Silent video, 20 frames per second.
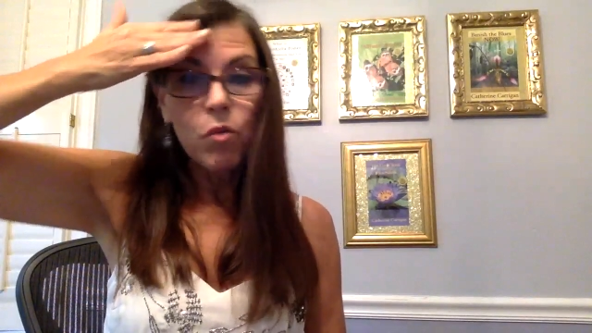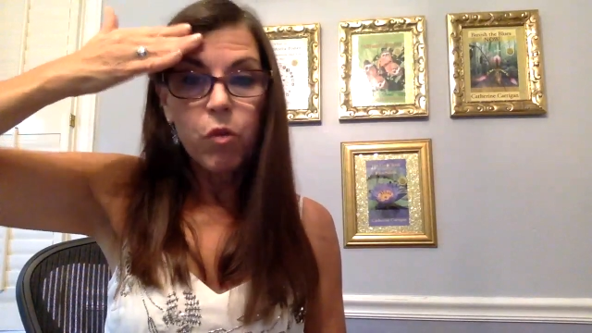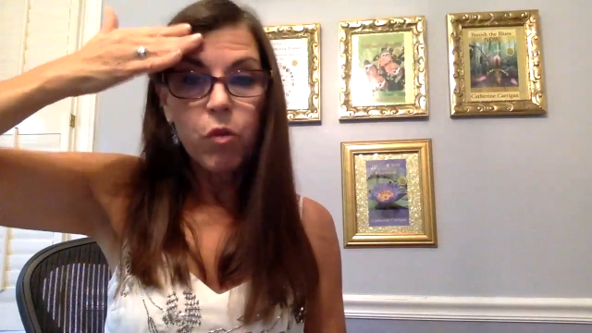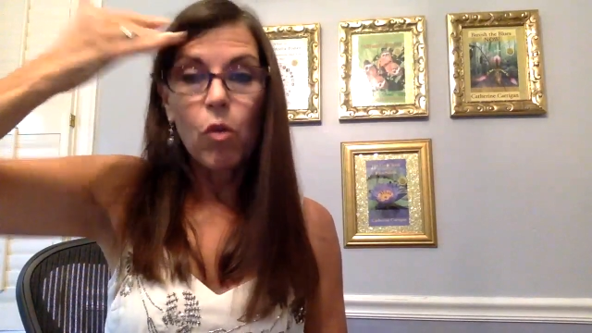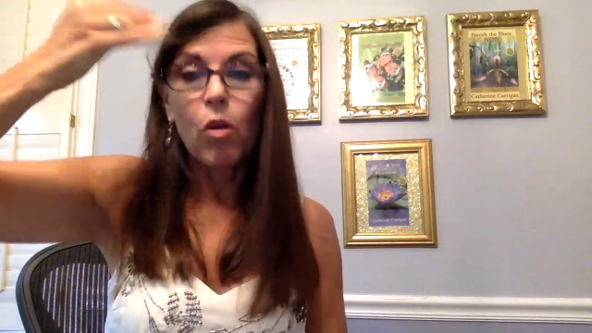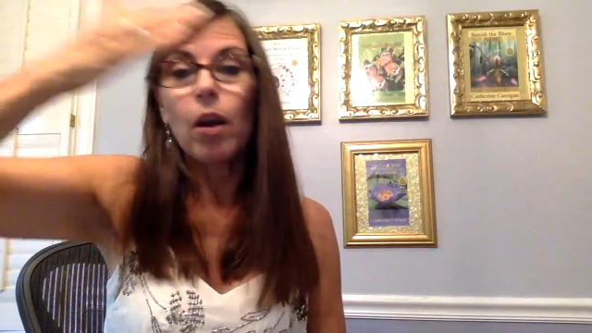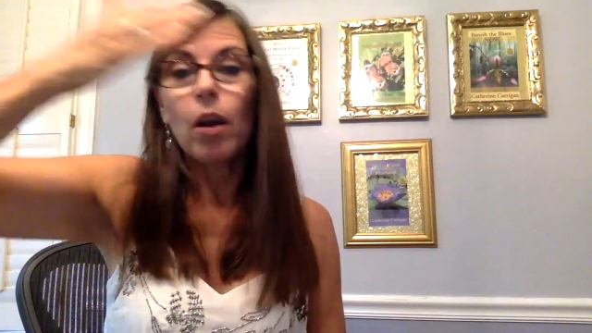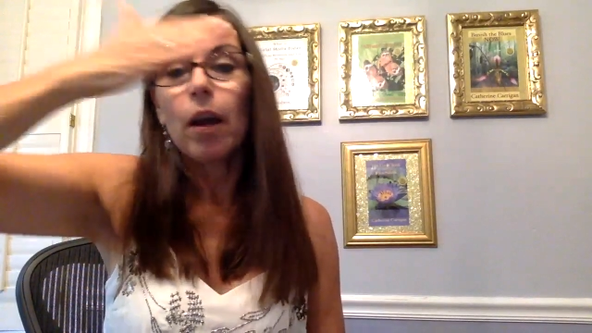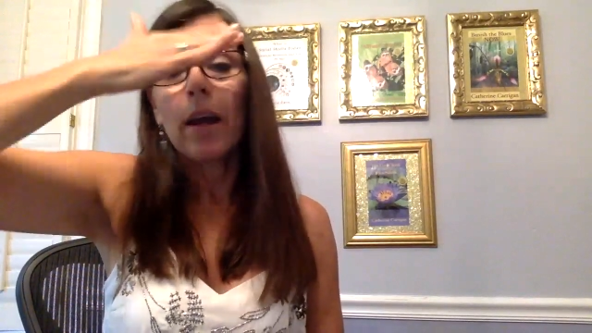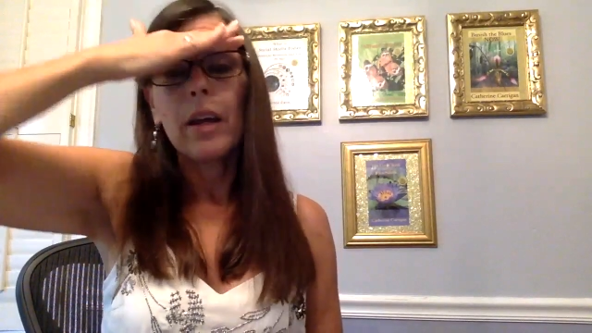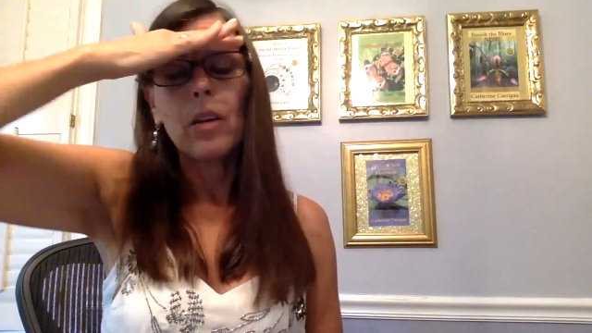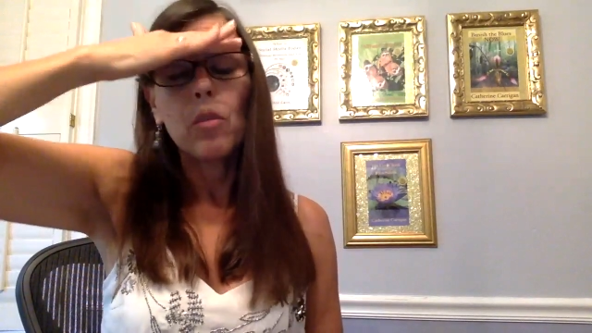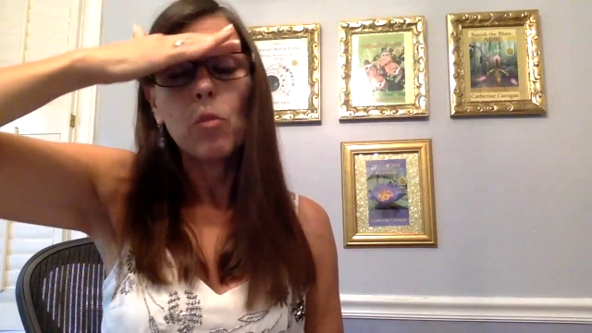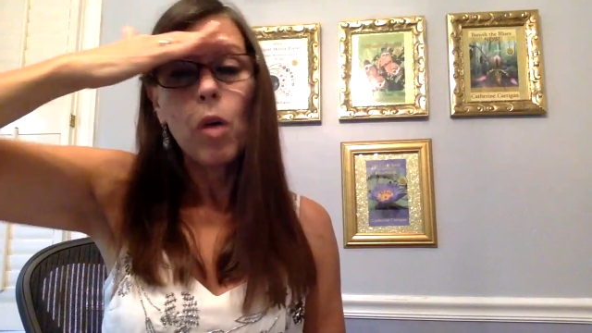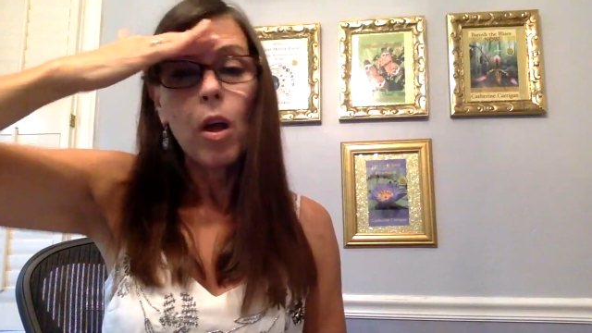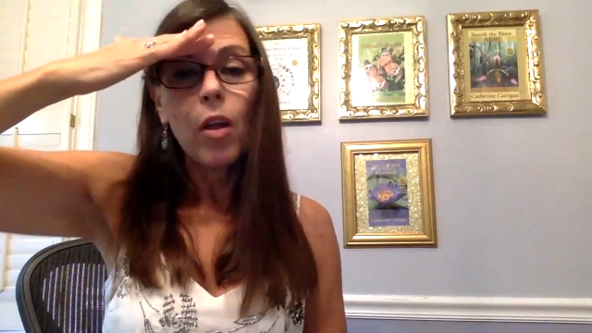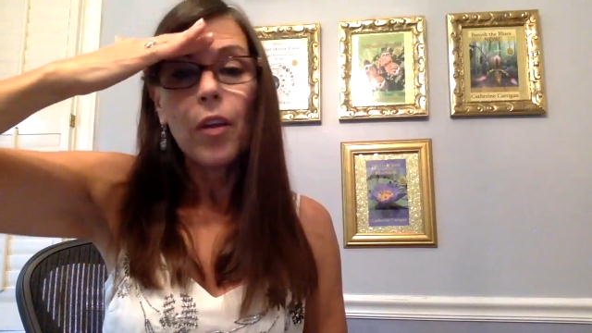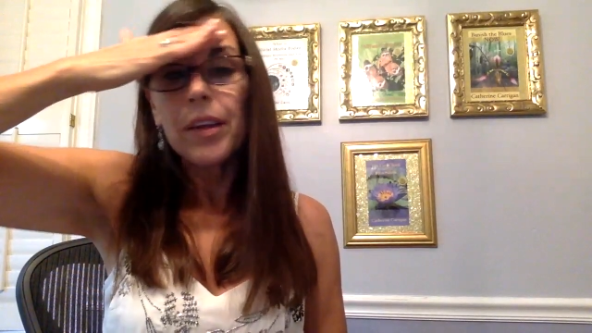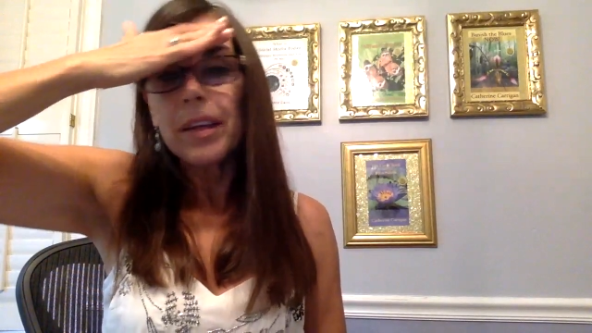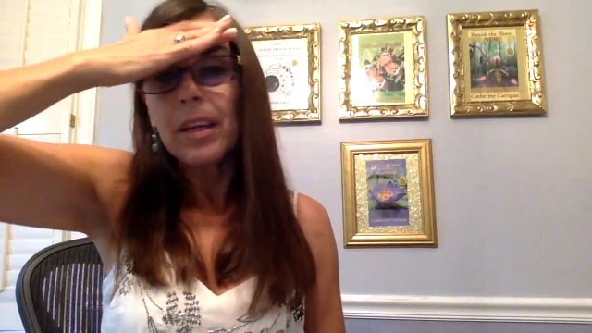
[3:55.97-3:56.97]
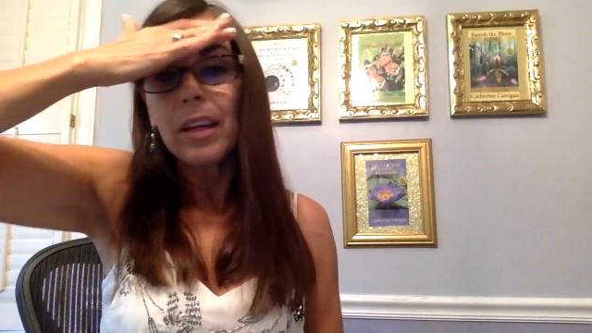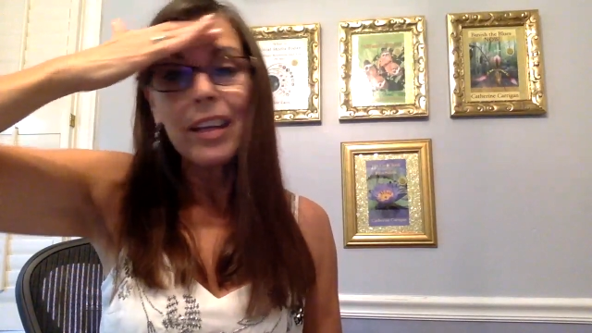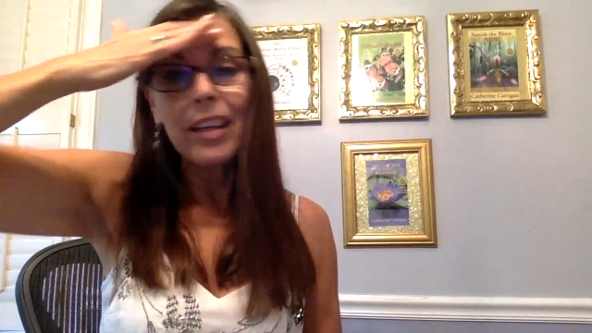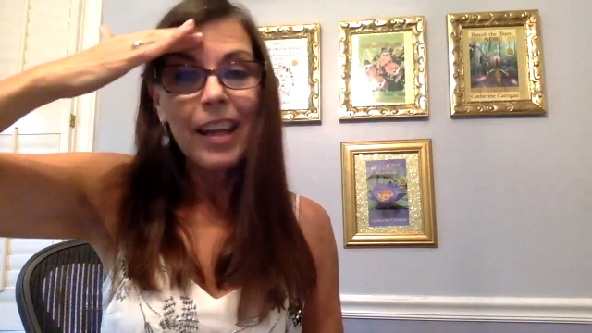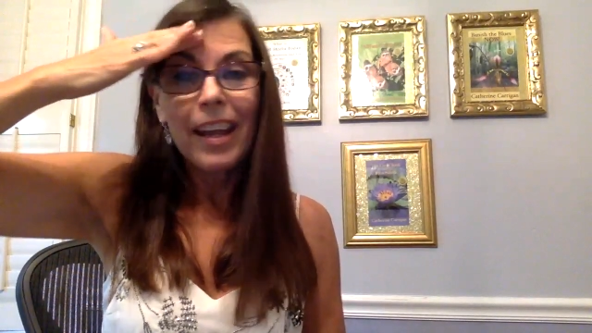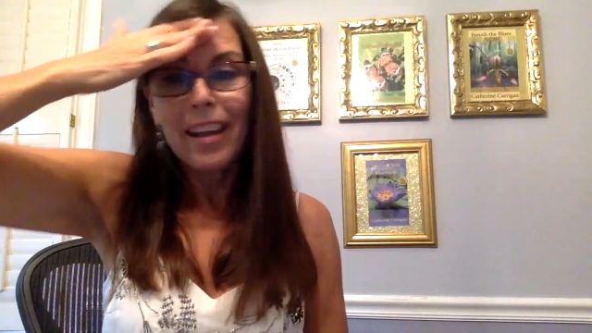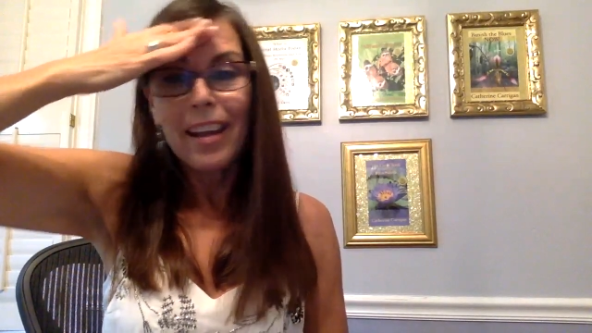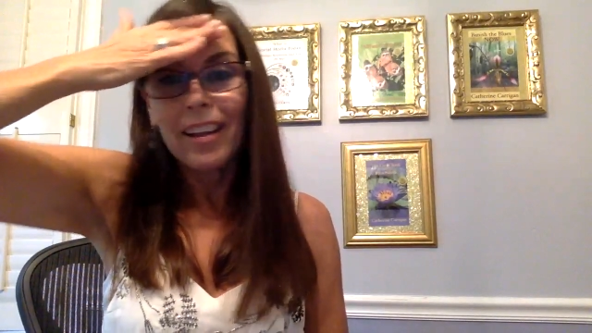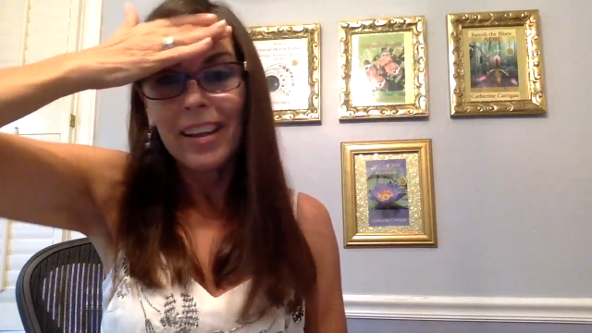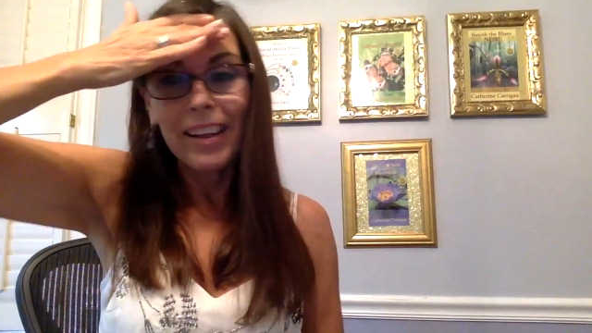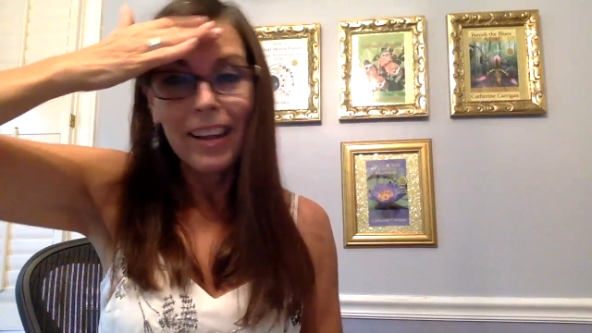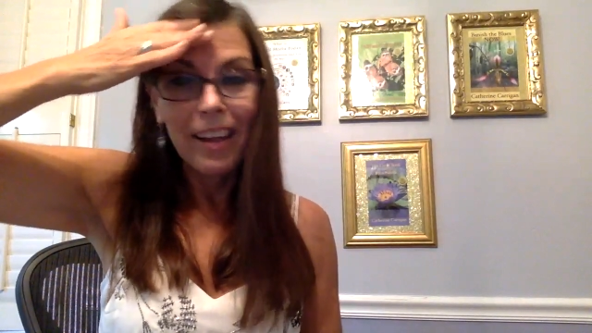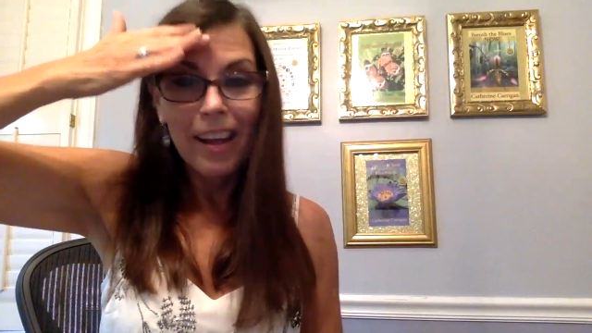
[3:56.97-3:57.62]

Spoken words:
forehead while inhaling,